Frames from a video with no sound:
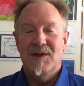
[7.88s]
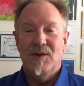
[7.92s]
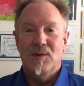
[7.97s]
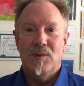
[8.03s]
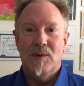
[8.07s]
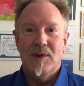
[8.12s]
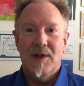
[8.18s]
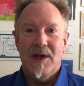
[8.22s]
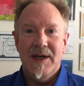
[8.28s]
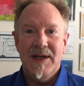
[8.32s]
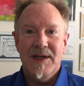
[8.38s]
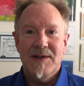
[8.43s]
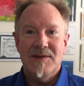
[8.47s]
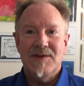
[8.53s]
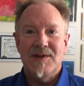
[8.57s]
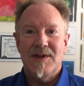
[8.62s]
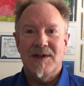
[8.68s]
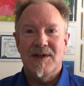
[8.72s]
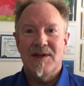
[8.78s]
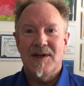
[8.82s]
Well, I had
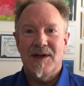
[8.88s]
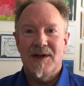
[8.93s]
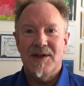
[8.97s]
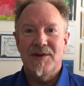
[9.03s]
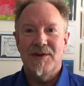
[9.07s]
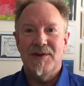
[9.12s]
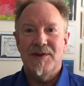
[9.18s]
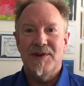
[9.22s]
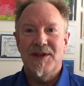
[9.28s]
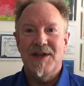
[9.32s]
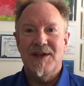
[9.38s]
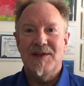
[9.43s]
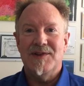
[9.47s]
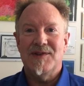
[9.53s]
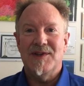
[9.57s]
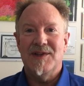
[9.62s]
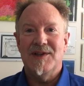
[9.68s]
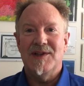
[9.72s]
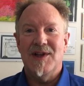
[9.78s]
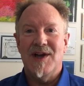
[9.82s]
done other things
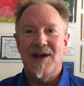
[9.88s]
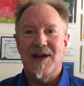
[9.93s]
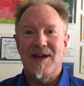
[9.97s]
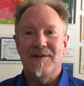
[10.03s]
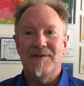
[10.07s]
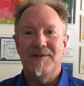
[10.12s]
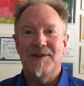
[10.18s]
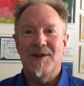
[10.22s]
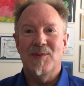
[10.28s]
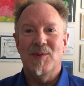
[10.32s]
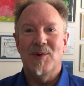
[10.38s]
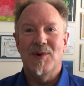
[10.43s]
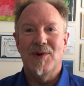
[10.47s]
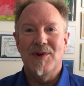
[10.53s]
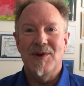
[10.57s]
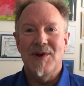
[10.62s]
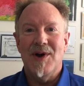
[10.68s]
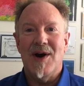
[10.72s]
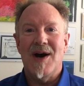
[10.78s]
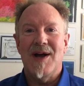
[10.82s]
in life that were
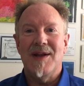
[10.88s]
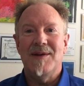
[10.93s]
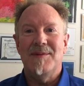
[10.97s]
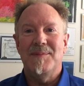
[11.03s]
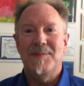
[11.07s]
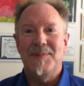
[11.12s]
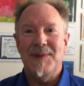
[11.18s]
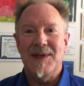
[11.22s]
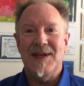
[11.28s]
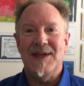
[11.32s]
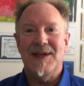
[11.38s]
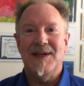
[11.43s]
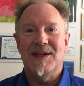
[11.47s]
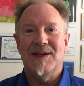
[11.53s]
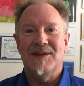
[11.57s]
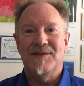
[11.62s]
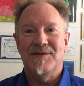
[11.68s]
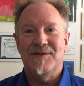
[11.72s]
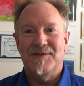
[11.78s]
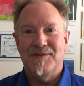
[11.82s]
not being
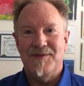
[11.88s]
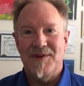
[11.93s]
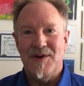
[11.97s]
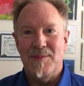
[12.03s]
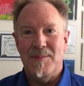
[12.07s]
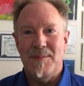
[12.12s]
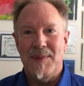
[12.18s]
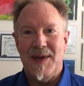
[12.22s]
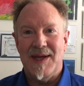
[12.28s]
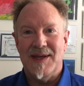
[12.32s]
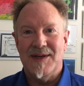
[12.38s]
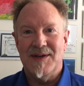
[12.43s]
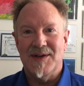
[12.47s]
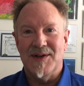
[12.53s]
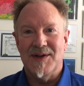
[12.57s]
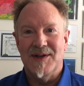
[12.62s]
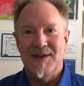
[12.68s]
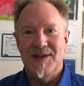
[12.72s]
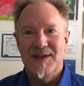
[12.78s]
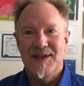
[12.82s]
a
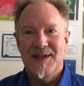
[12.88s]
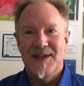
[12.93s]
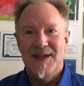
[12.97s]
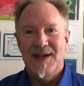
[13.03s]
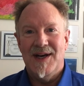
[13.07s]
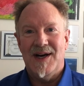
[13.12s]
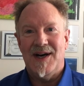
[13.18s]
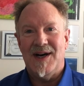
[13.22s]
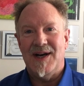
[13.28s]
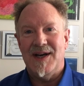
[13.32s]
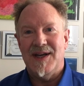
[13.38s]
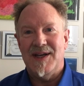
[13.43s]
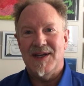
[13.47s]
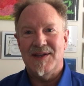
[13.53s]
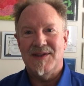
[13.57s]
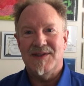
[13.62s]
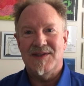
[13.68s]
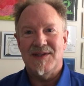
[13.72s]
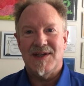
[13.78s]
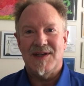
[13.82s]
filmmaker. I
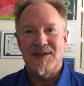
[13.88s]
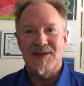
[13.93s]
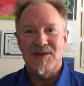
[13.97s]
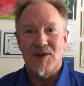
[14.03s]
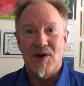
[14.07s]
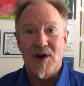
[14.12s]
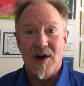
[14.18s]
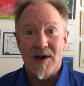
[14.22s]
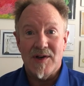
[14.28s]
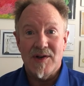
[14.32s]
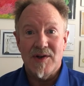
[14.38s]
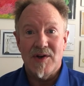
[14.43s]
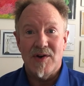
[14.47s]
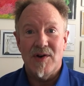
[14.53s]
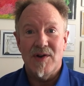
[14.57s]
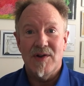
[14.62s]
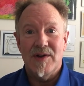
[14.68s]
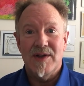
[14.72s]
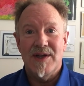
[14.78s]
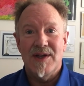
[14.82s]
had taught
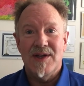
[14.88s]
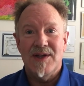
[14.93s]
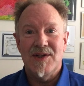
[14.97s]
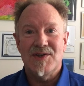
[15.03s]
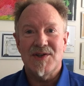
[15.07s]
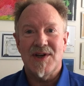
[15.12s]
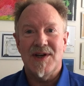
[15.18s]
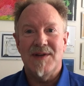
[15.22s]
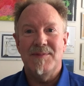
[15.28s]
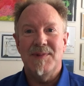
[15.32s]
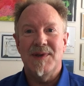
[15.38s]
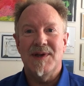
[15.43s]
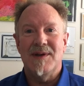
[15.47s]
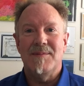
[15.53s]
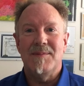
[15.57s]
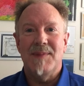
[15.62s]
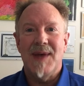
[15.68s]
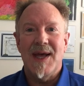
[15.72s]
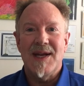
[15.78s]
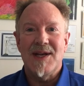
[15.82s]
college, I'd been a
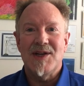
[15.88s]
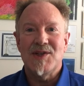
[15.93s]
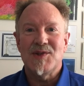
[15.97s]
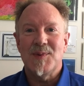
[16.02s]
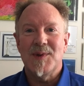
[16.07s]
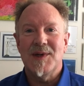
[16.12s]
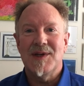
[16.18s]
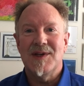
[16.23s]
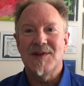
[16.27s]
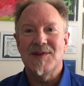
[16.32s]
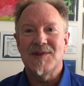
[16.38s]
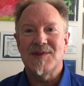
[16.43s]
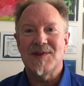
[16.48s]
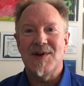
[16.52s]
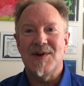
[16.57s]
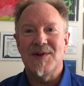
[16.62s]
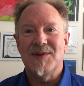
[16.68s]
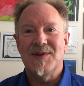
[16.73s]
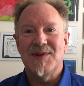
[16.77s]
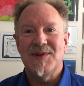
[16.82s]
management
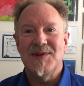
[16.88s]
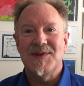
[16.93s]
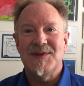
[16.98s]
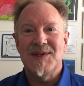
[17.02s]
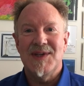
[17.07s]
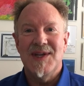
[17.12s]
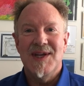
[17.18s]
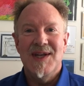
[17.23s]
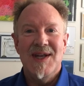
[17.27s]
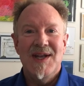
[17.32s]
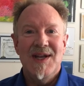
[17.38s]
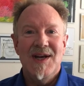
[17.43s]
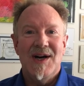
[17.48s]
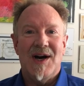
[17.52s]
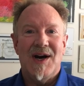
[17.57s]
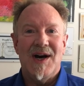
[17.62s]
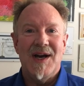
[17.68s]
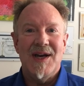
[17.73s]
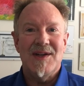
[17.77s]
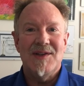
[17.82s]
consultant.
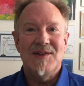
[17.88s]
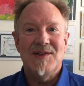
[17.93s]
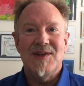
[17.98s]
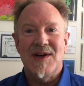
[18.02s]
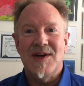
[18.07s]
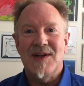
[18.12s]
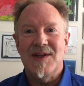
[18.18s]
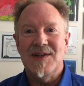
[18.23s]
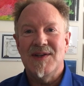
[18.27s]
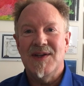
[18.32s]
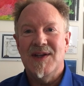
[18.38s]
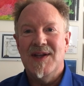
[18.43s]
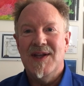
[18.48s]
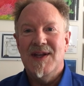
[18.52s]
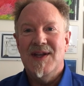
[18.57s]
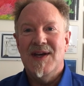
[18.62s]
I had done